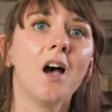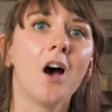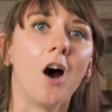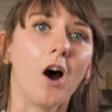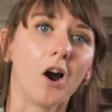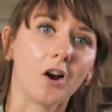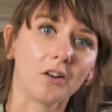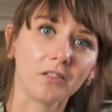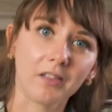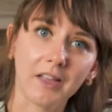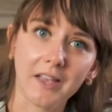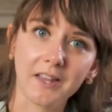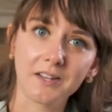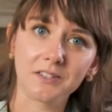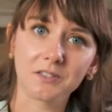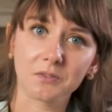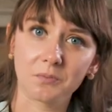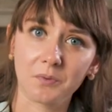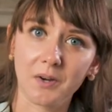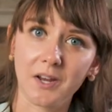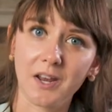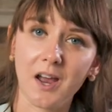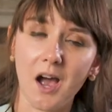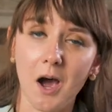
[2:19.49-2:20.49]
Our latest
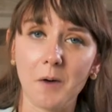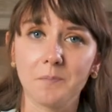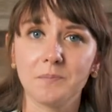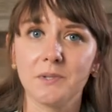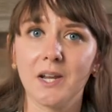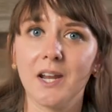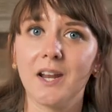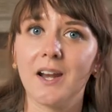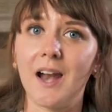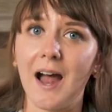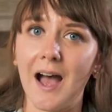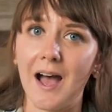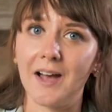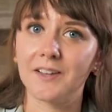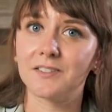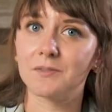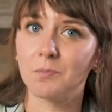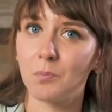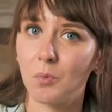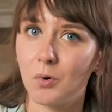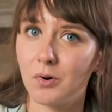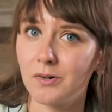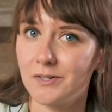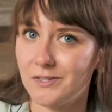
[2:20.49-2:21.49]
Ring update has
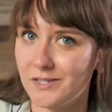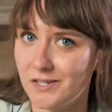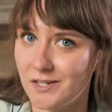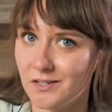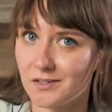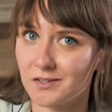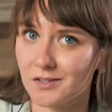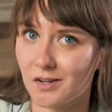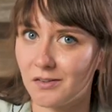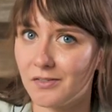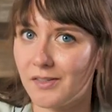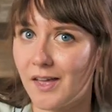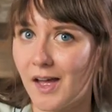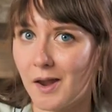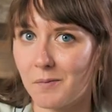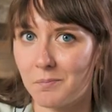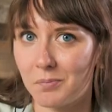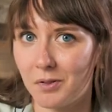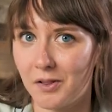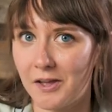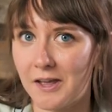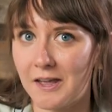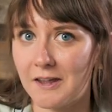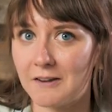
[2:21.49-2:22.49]
more deets on that
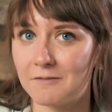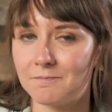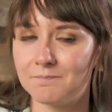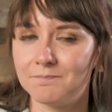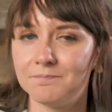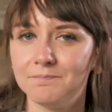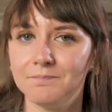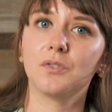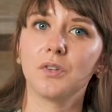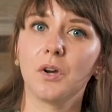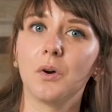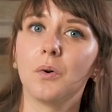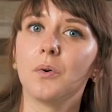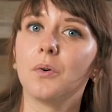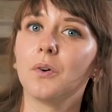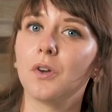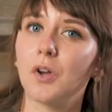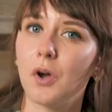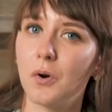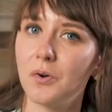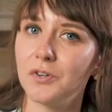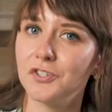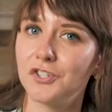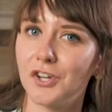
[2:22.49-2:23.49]
plan, so
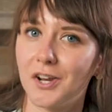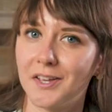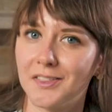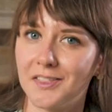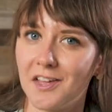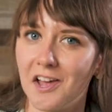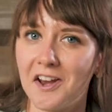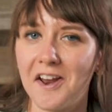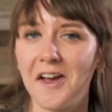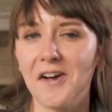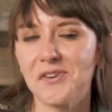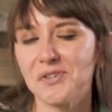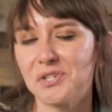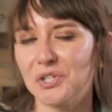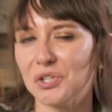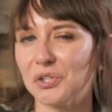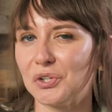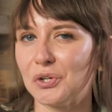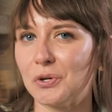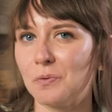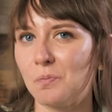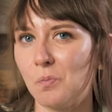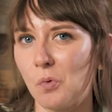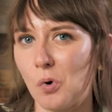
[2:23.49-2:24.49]
go and check that out to
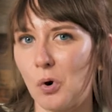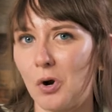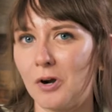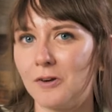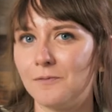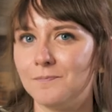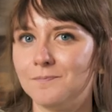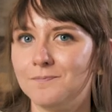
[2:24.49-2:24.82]
learn more.